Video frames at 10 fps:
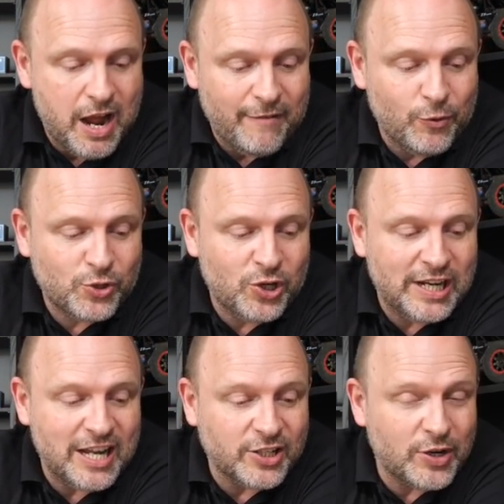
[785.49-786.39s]

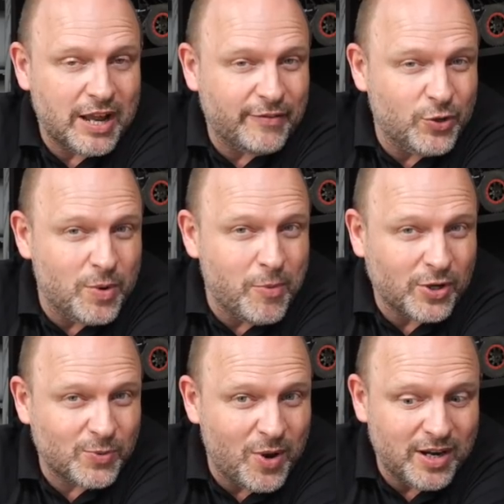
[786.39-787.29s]
Unfortunately, I don't have a new
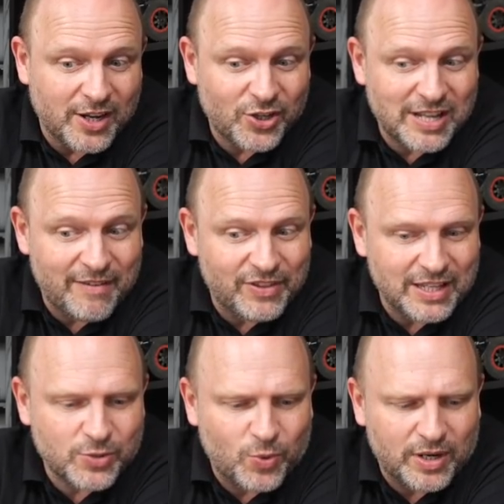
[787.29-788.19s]
in-box one. I just have
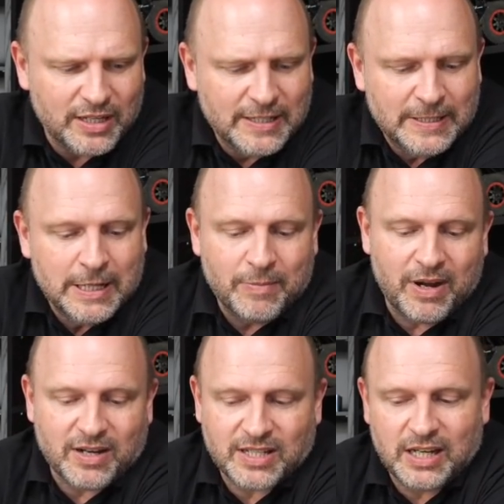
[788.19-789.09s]
this one,
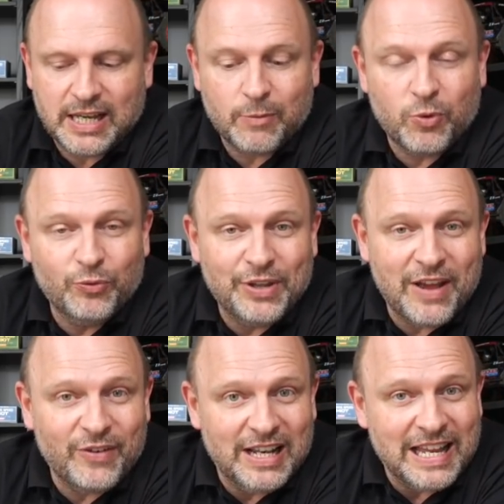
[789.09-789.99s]
but it will
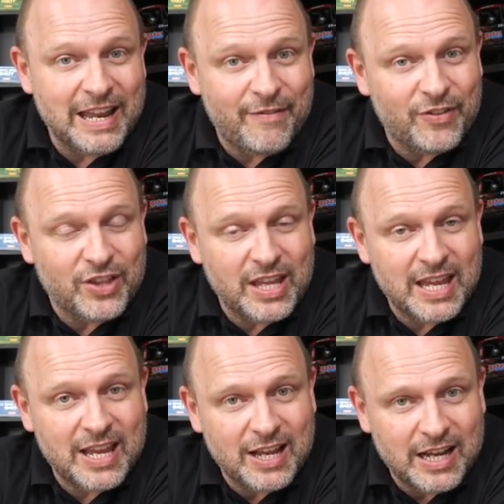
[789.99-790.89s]
never leave
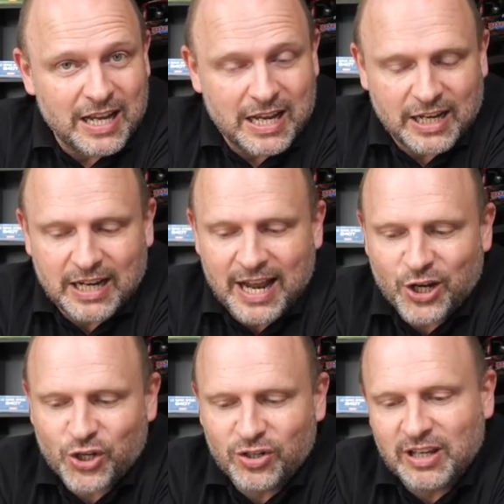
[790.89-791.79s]
the uh,
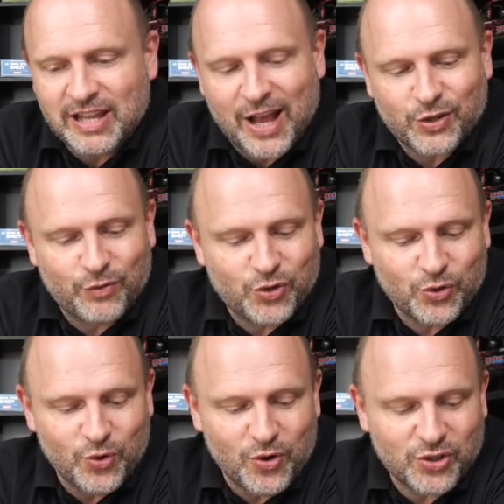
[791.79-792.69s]
collection, that's for sure.